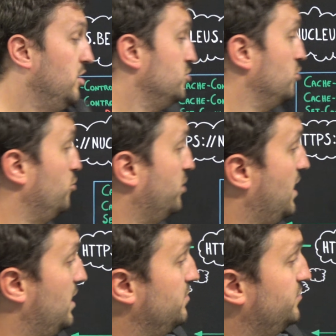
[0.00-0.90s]
So you can
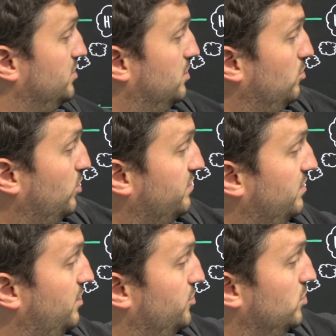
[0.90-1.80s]
look at the
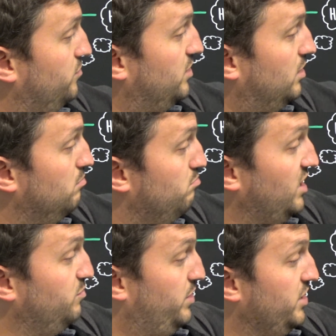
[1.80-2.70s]
headers of the
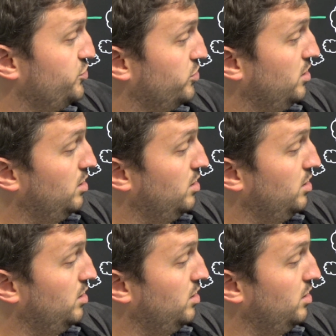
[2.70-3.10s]
main page,